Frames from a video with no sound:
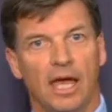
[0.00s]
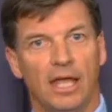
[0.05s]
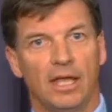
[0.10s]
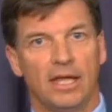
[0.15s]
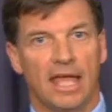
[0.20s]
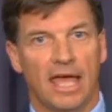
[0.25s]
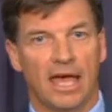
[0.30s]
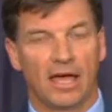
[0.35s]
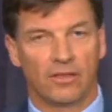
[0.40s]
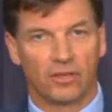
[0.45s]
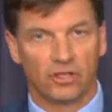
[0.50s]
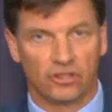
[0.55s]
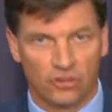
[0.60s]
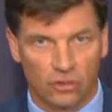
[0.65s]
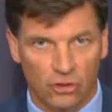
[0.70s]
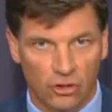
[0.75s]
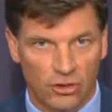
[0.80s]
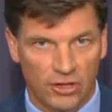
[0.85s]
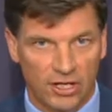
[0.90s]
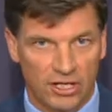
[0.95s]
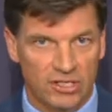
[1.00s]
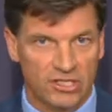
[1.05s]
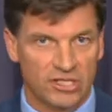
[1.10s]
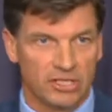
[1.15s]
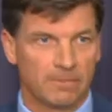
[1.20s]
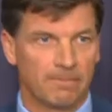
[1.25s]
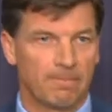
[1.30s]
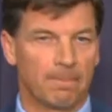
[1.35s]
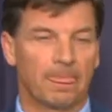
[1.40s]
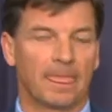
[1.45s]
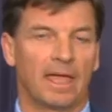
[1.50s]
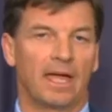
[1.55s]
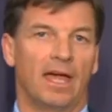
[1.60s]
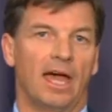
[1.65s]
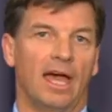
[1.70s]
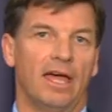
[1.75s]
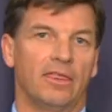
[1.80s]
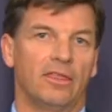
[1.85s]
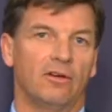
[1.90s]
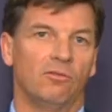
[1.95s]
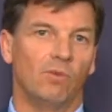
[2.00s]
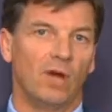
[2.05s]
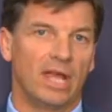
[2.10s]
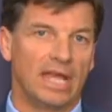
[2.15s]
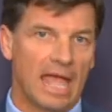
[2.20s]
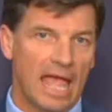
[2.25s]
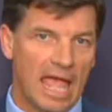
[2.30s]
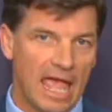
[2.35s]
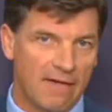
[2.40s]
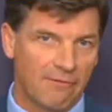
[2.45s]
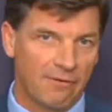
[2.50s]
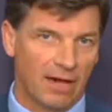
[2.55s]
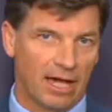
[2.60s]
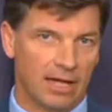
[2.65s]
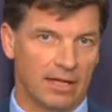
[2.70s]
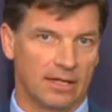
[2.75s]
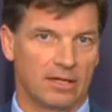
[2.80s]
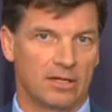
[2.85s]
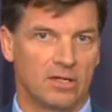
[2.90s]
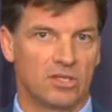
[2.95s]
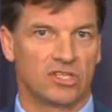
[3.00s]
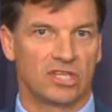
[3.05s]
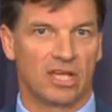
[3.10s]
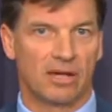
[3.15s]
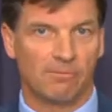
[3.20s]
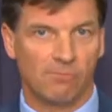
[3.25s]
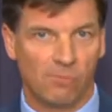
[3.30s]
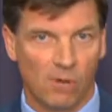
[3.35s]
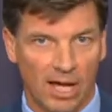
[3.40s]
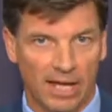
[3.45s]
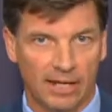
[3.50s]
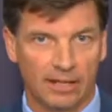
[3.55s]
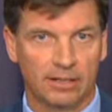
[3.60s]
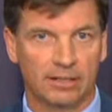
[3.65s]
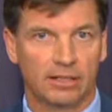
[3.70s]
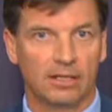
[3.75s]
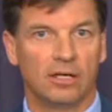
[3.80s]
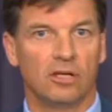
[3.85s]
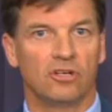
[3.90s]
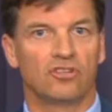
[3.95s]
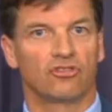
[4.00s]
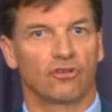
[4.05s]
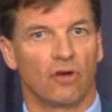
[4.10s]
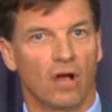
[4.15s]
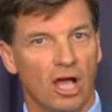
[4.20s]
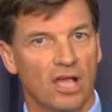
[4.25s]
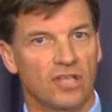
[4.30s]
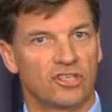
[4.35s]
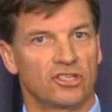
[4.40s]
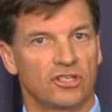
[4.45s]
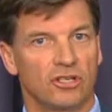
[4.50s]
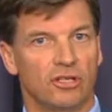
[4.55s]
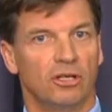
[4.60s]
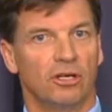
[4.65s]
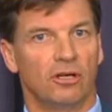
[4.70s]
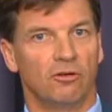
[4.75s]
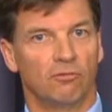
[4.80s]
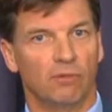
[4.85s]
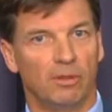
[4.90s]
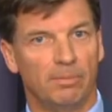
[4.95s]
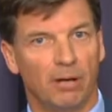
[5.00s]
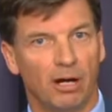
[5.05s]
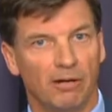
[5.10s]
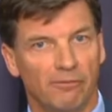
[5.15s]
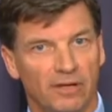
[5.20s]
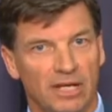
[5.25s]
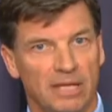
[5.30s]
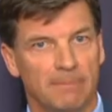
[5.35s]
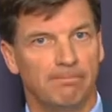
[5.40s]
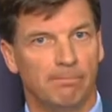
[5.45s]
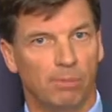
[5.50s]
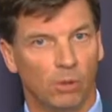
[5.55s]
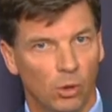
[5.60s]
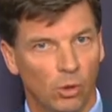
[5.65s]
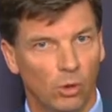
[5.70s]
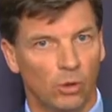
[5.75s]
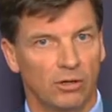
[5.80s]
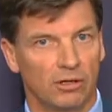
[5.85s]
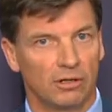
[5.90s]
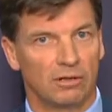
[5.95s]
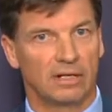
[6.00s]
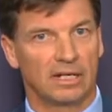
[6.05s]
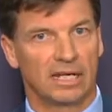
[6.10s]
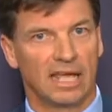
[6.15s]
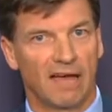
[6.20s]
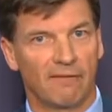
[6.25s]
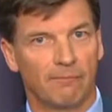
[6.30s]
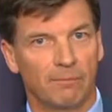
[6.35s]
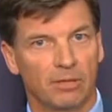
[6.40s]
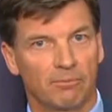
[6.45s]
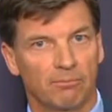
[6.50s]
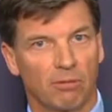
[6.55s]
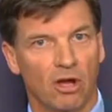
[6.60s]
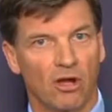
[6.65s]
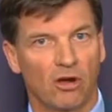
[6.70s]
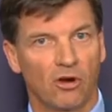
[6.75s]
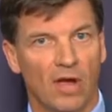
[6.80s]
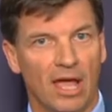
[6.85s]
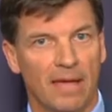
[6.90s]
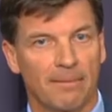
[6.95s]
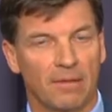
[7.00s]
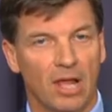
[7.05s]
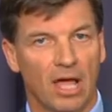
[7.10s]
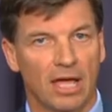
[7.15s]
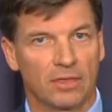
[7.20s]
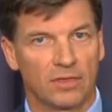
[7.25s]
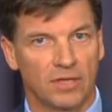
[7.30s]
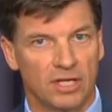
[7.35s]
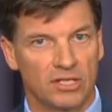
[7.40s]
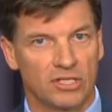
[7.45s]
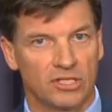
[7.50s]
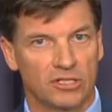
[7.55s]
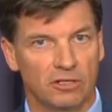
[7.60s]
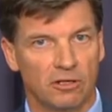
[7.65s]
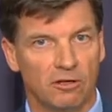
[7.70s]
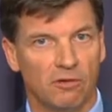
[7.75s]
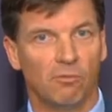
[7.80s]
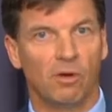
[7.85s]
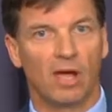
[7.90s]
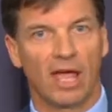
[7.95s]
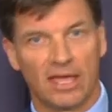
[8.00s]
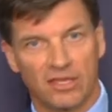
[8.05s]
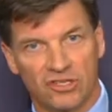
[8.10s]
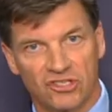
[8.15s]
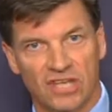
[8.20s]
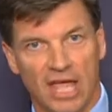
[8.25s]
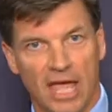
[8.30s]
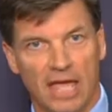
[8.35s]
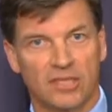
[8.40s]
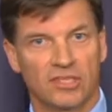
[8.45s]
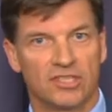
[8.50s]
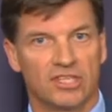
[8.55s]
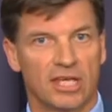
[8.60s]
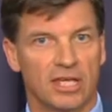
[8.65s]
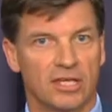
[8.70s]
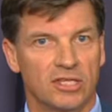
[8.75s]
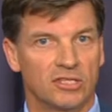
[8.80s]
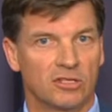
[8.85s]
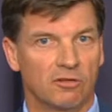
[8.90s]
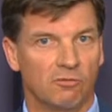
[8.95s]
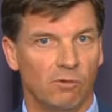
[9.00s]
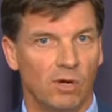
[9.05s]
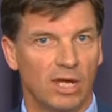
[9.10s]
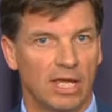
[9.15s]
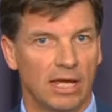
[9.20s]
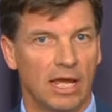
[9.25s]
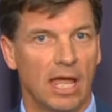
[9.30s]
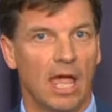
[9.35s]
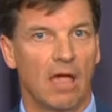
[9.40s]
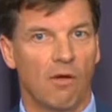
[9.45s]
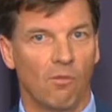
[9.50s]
Now, the truth is that whenever someone tries to rip off an important government program like this, where, as Dan says, we